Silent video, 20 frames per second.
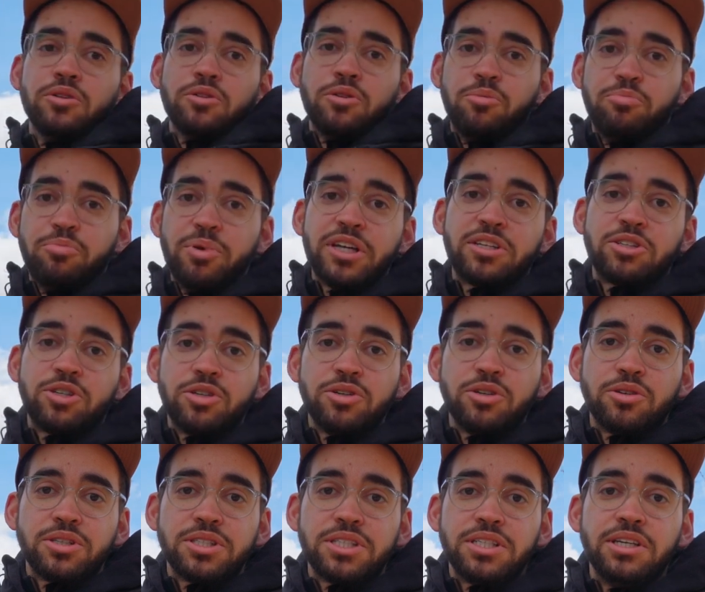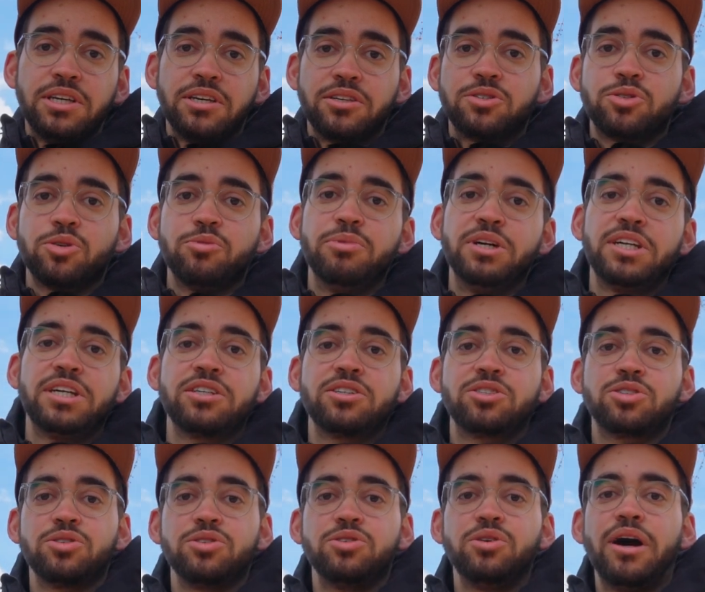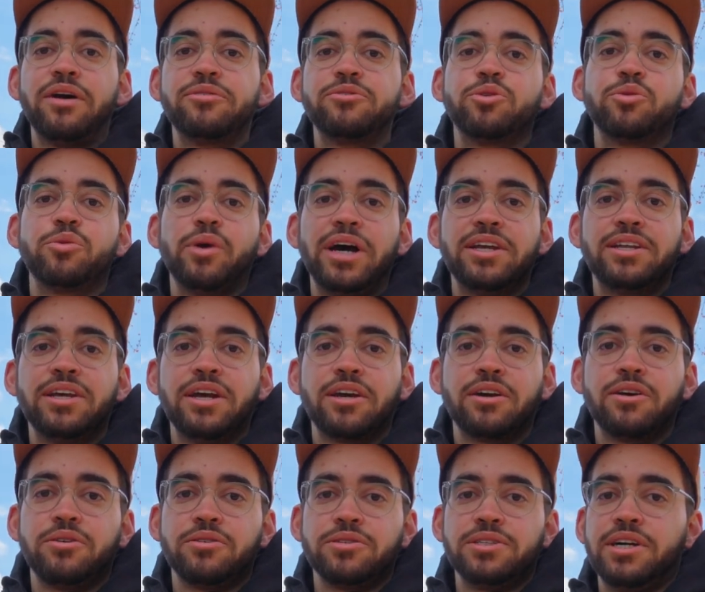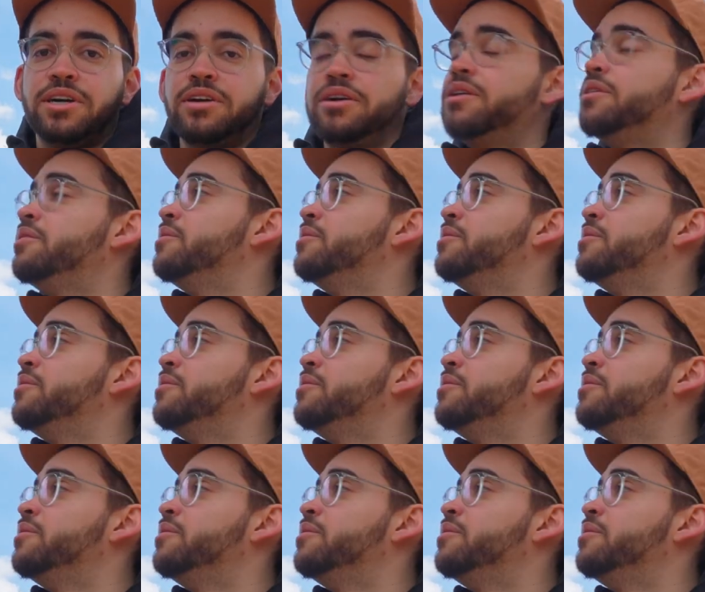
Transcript: the picture you're seeing. So making sure you have the right angle there.